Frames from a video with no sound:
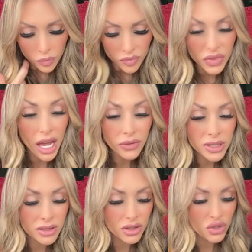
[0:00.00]
Theft
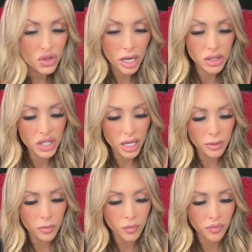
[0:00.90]
and destruction.
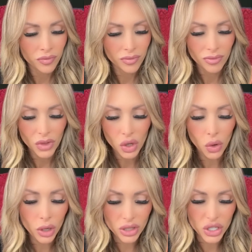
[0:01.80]

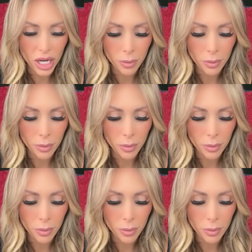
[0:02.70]
Courtship.